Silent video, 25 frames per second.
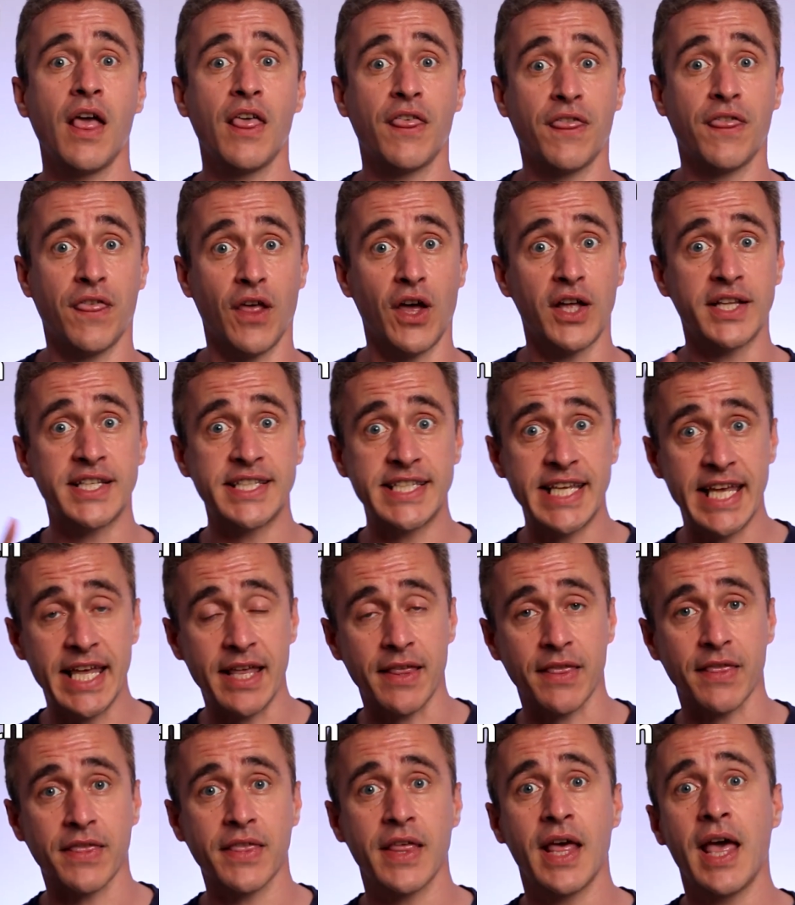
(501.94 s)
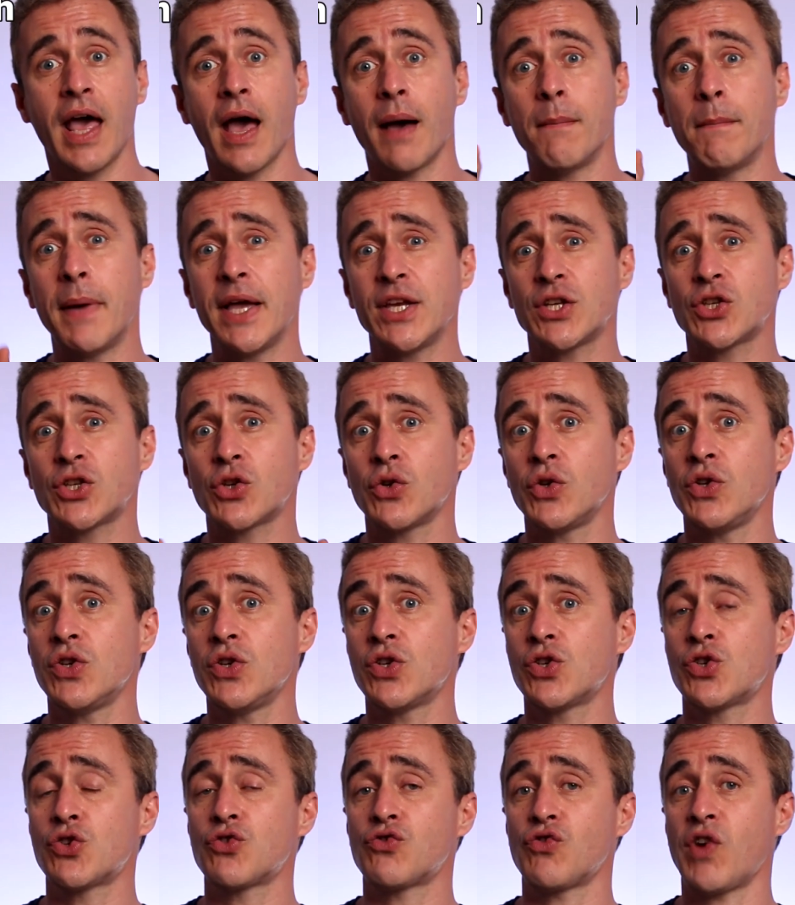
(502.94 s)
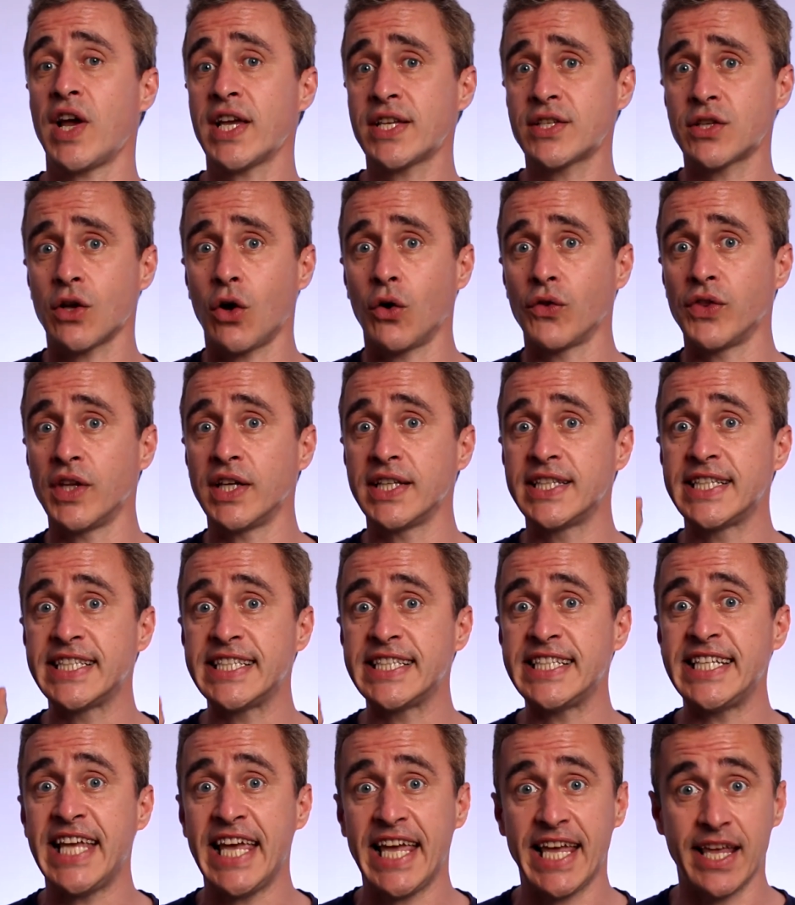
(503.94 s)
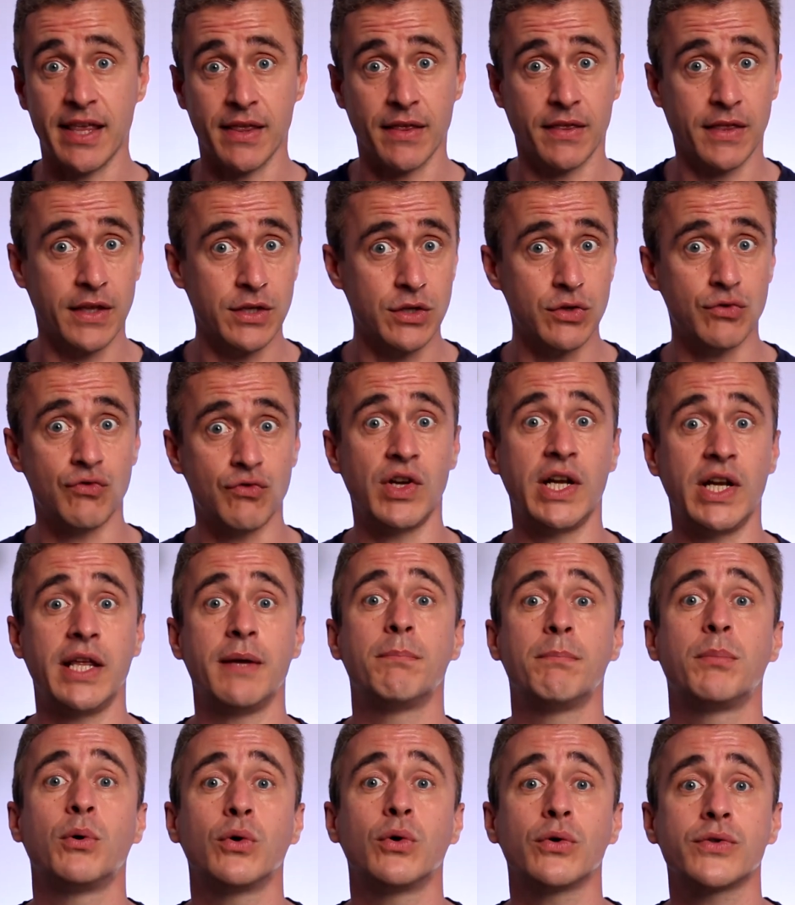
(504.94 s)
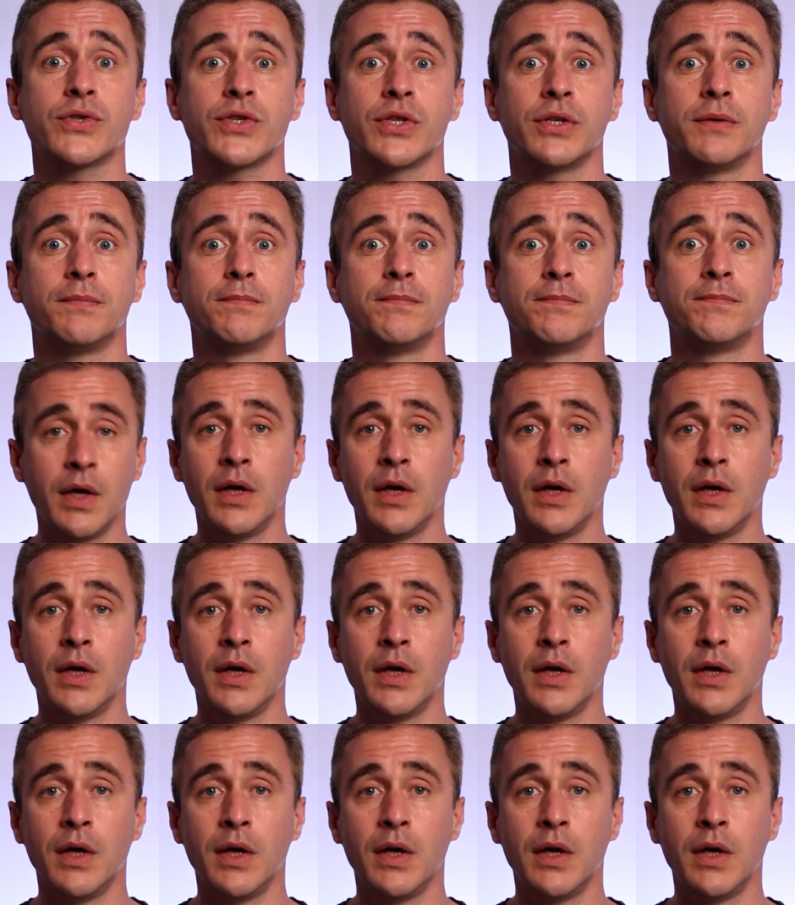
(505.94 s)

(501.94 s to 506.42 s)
13th. And make sure you stress on the teenth. This is really important.